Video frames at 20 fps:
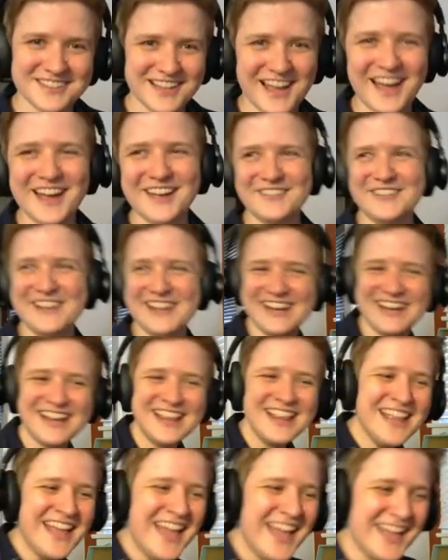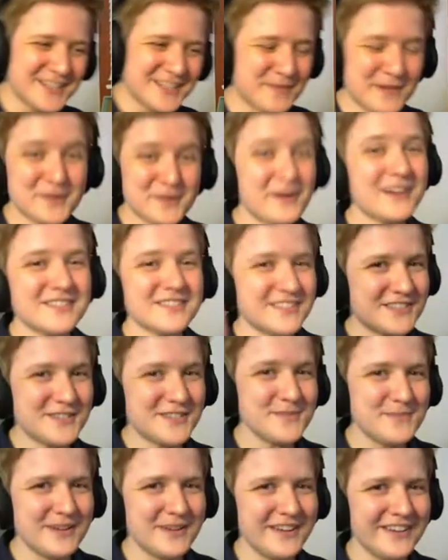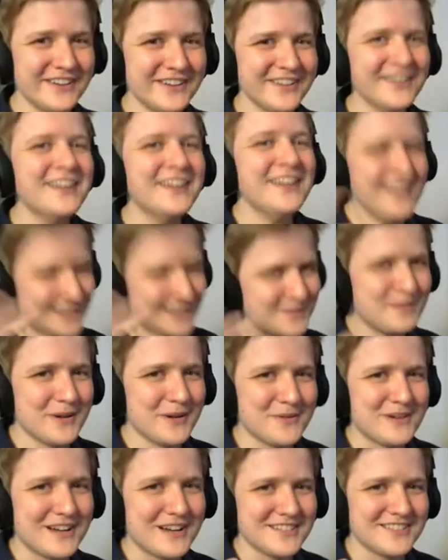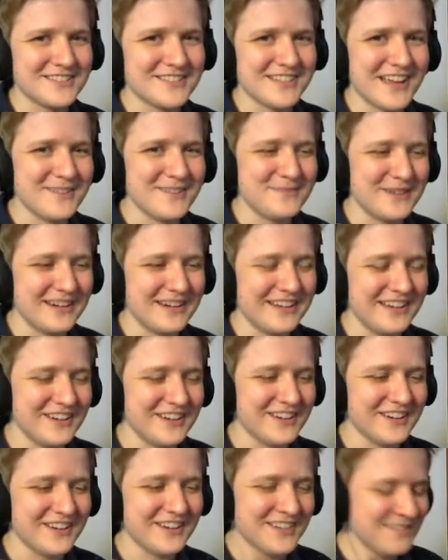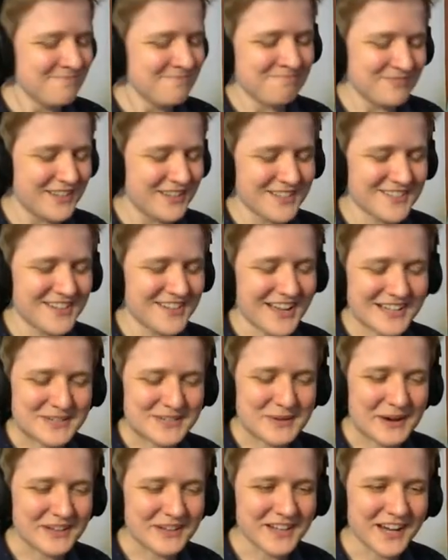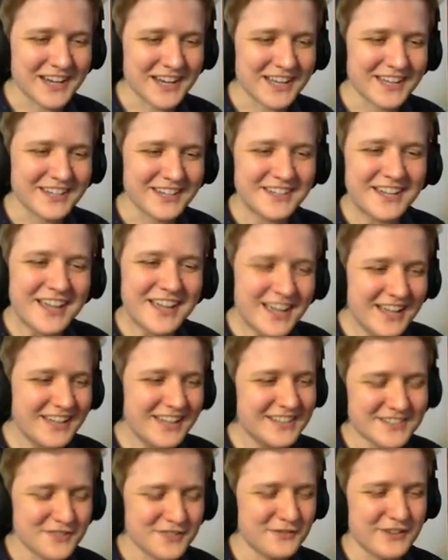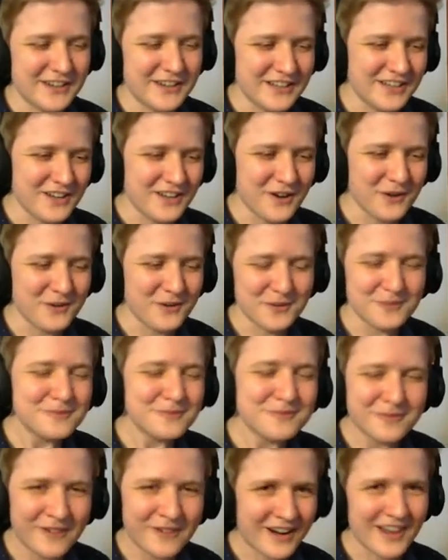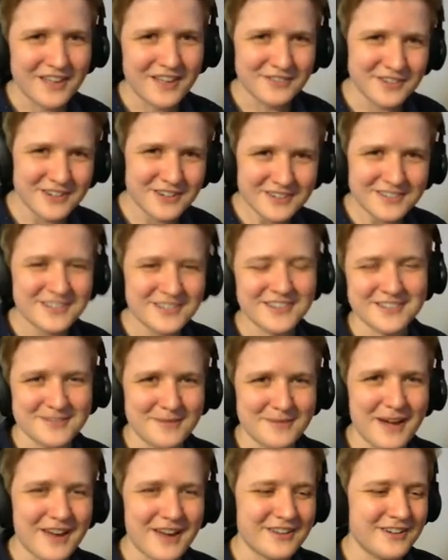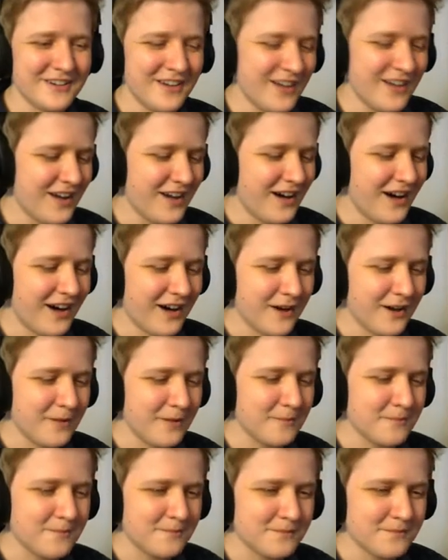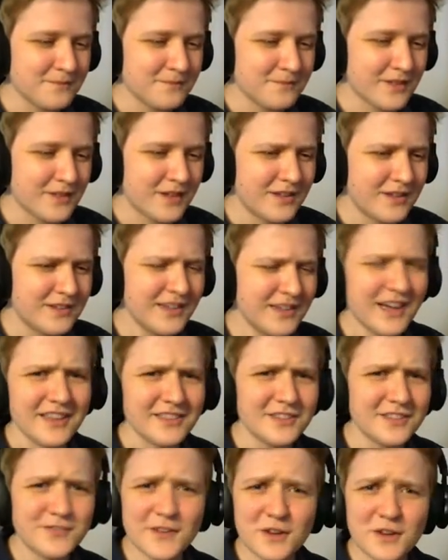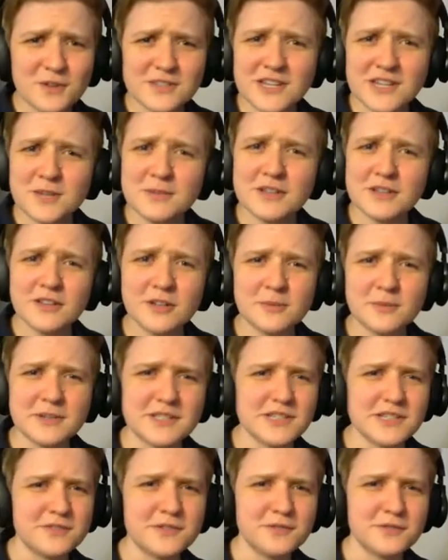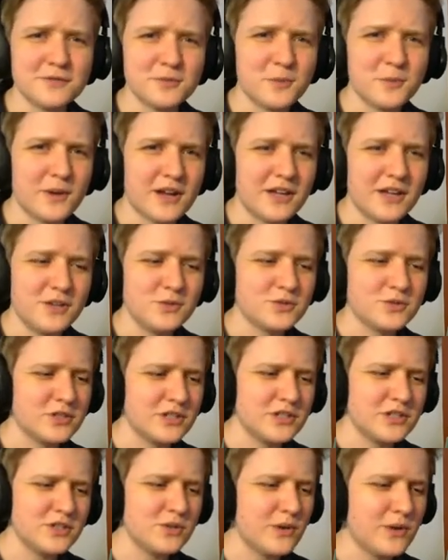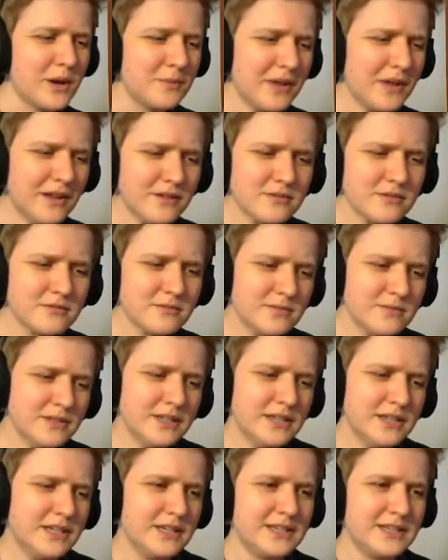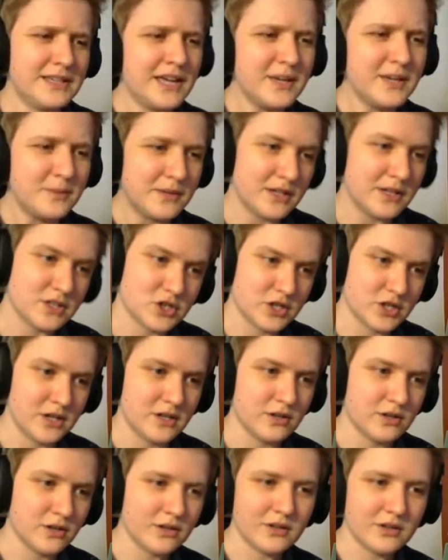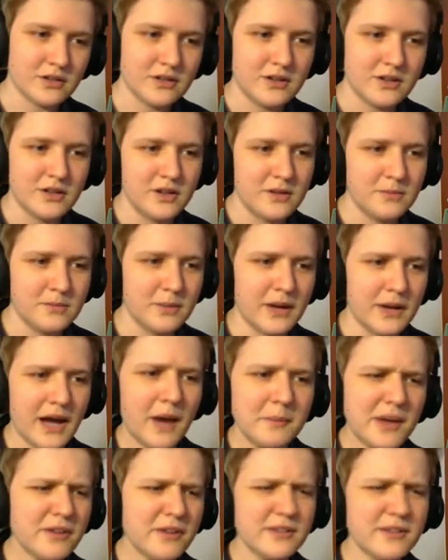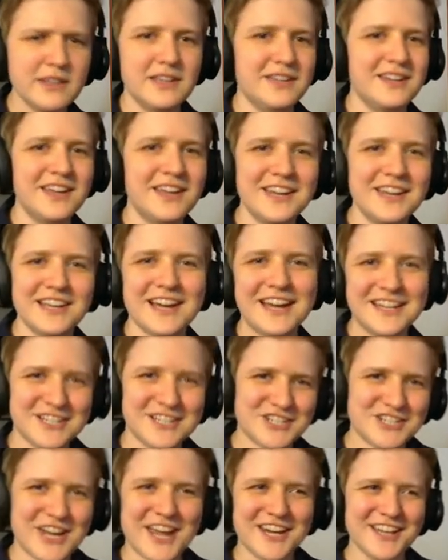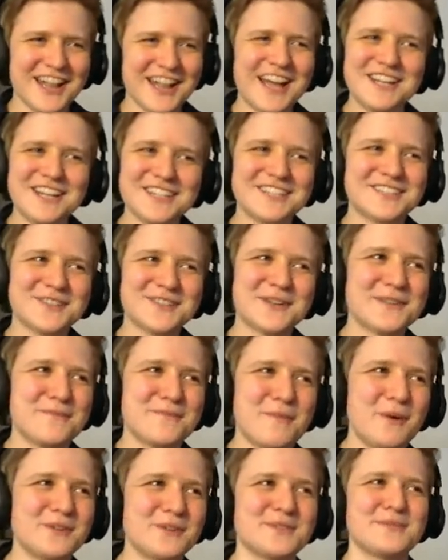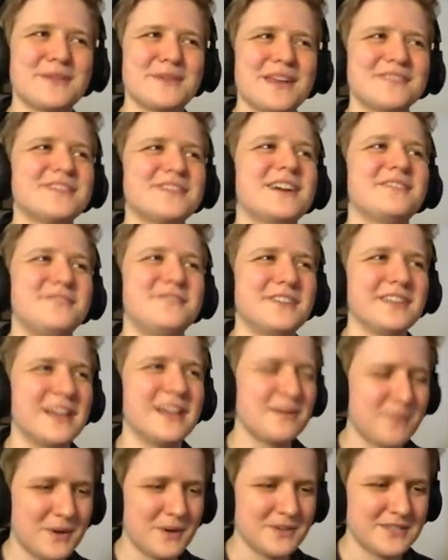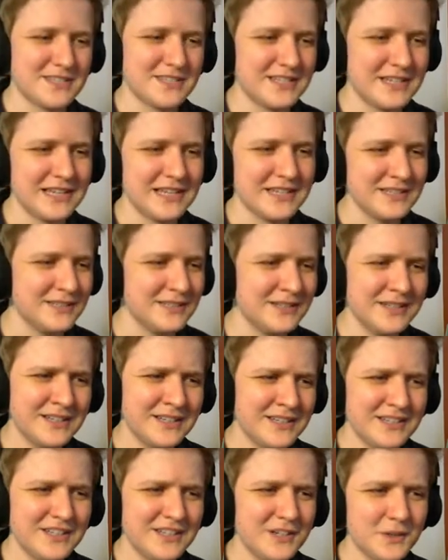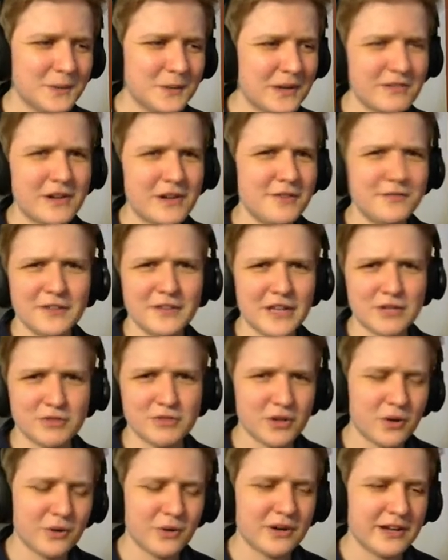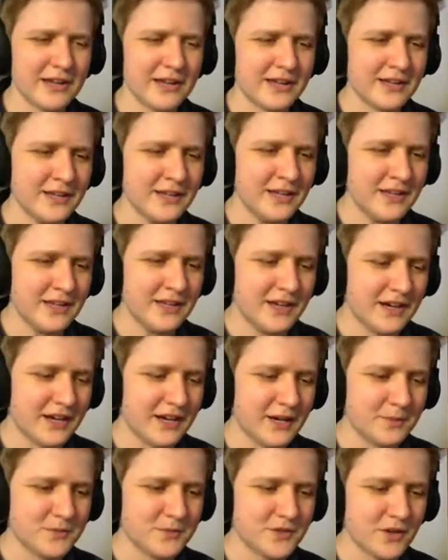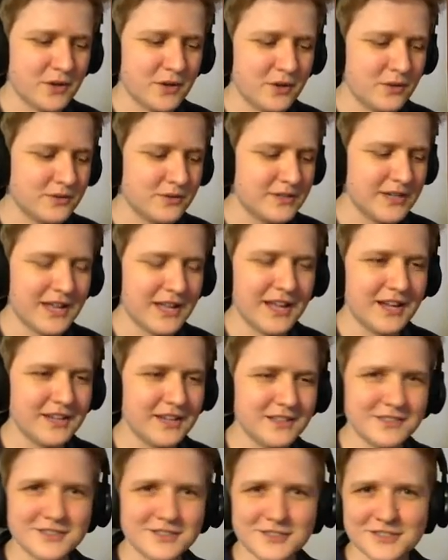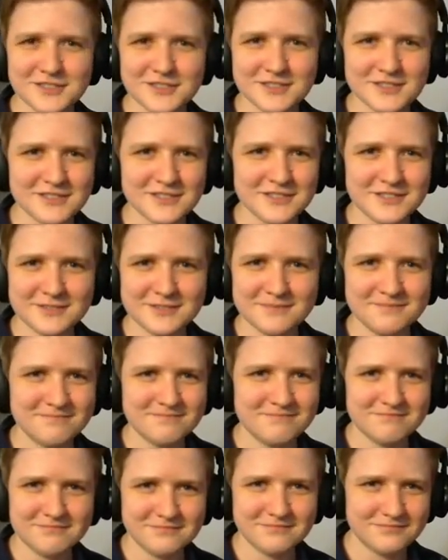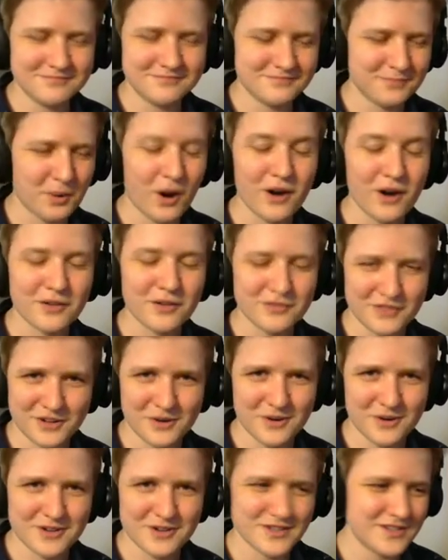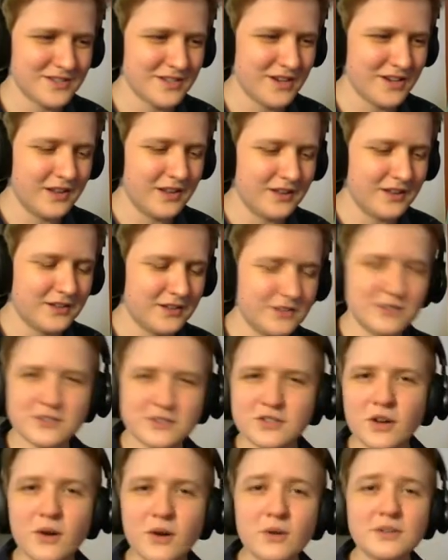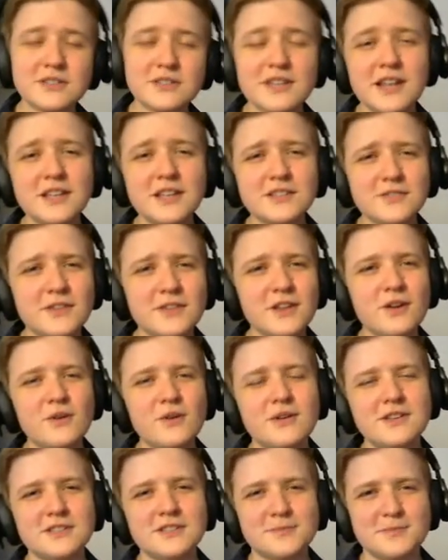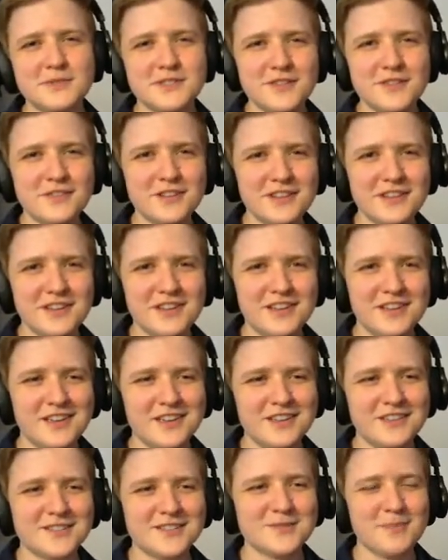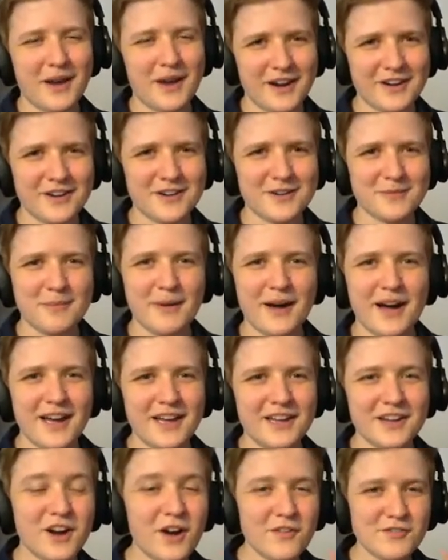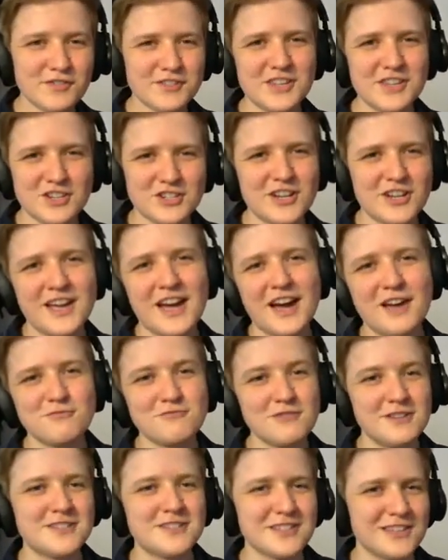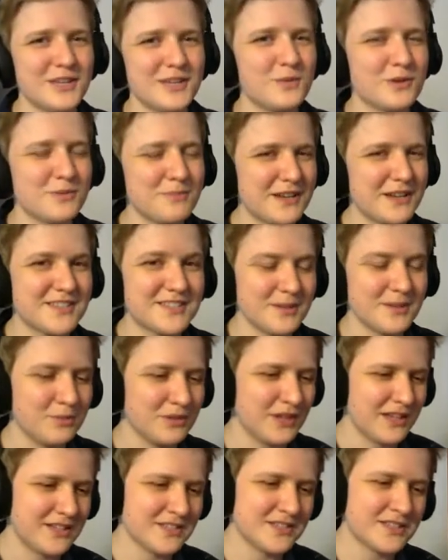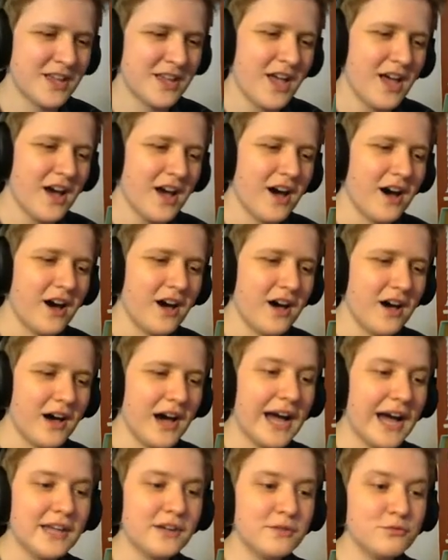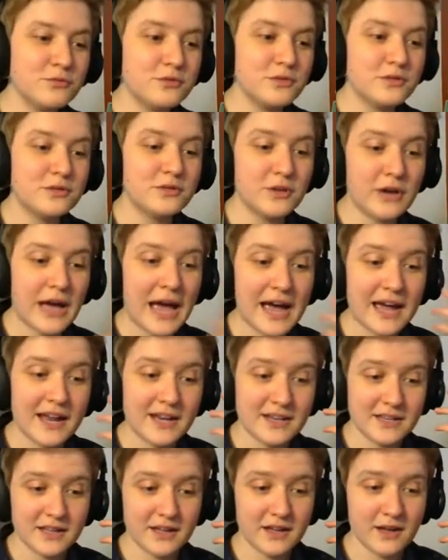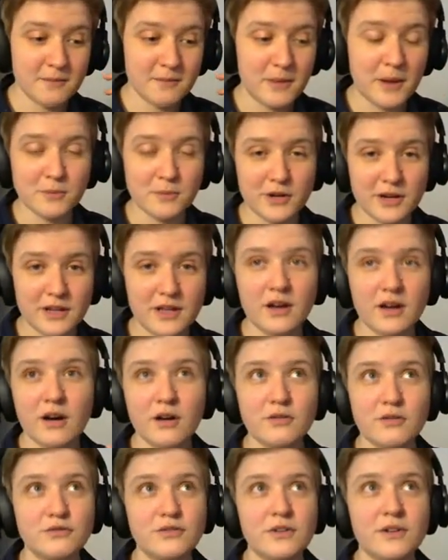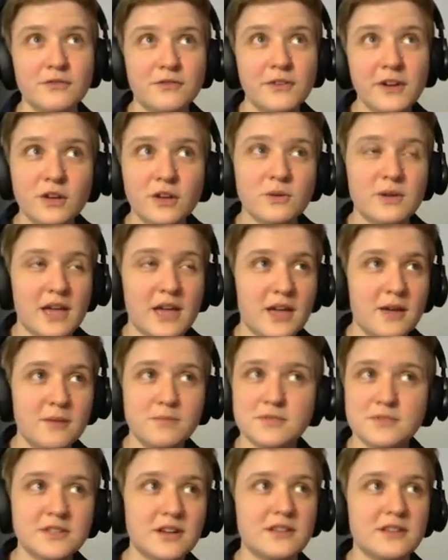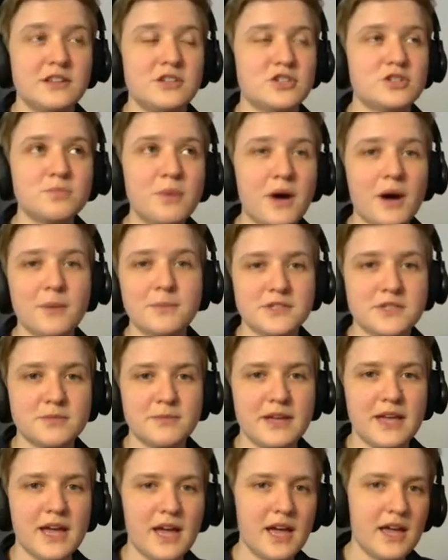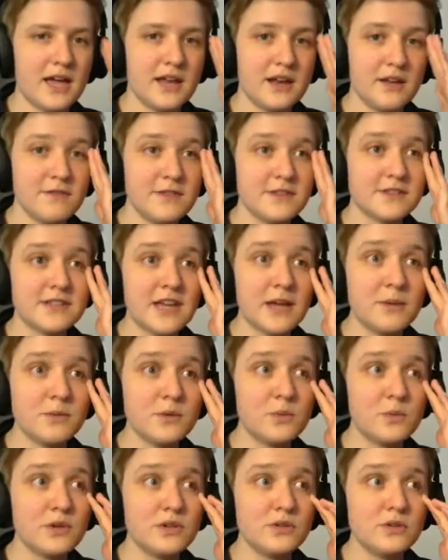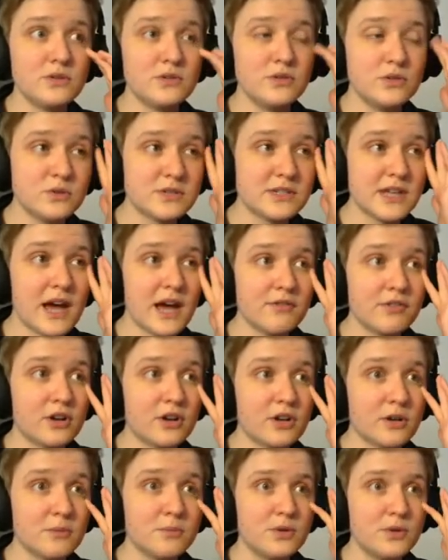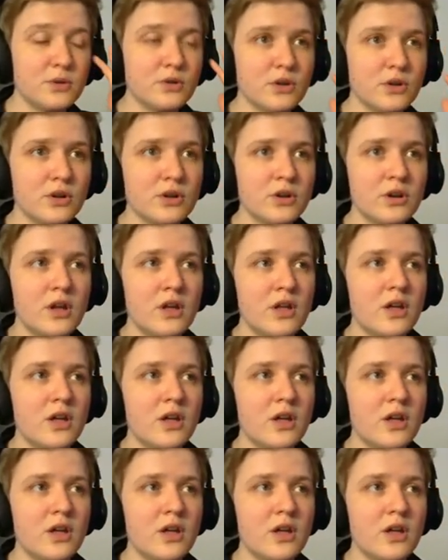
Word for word: I mean, it's been a while since you've been here. It's been a while since I've been here. Let's not dwell on it. It's a video, whatever. Doesn't matter. Um, yeah, this video is going to be a little bit different from what I usually do. I'm not really a gaming channel. But I'm not really in any kind of channel. I just sort of post whatever I feel like posting and, you know, whatever I feel like recording. Um, so today is just par for the course. So, today's video is specifically inspired by a conversation I had recently with my siblings. Uh, I had a memory of a video game suddenly just pop into my head of this game that we used to have on our computer